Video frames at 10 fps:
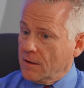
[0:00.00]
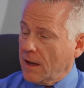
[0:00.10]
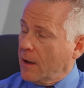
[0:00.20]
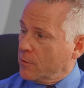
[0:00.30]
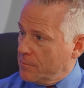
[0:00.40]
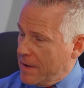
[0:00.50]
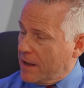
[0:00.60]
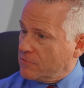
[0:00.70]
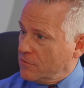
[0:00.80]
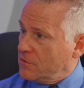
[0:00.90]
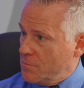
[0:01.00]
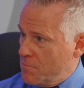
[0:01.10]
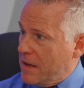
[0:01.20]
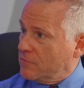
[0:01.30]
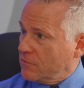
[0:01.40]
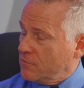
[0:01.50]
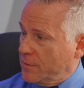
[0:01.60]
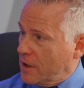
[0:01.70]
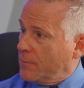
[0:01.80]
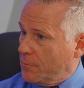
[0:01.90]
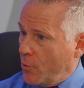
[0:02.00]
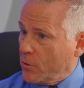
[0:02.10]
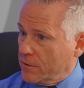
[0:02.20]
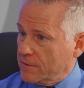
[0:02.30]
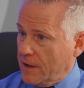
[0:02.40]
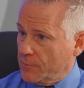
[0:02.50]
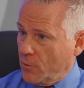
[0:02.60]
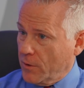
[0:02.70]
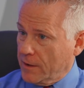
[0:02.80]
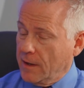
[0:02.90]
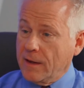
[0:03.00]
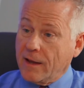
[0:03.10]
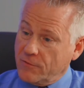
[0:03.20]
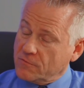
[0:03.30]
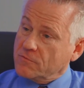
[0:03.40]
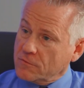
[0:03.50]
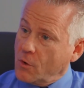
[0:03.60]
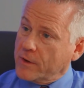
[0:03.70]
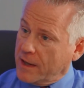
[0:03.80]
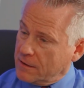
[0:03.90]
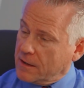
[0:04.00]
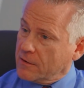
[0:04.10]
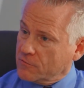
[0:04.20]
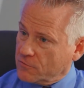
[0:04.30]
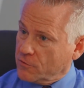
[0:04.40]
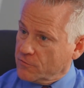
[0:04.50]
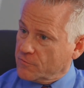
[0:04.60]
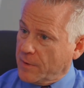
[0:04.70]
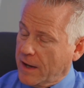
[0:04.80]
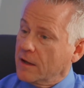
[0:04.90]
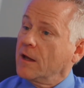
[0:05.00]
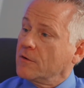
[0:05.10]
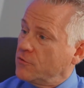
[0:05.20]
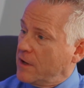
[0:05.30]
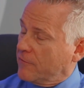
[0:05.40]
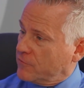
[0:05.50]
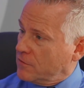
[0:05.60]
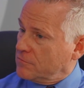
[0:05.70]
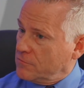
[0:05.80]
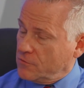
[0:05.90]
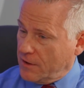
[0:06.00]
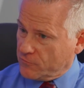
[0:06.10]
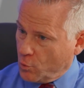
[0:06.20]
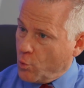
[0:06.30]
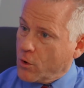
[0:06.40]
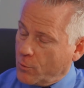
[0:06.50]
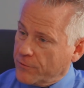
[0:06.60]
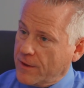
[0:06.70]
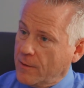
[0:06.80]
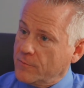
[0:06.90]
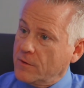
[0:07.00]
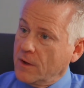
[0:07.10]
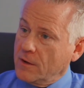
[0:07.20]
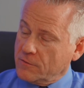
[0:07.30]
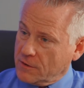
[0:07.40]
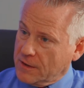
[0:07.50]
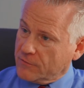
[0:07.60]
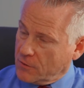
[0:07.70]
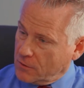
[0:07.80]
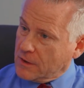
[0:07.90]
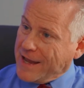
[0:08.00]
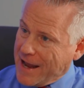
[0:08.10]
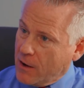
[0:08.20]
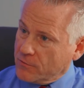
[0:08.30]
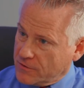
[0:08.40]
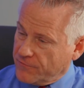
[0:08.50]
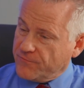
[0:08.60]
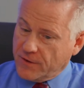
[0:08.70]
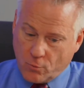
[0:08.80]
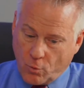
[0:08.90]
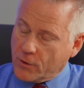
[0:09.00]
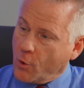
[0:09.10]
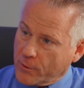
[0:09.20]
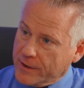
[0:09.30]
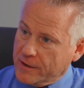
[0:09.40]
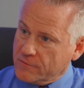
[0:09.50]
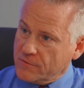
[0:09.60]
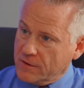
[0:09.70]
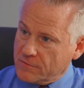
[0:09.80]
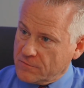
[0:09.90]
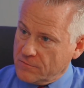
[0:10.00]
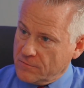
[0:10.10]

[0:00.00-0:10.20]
I would imagine dimensions become important at that point. Hey, this is located at a certain spot. Do you have to work with them to get the layout to fit what already exists?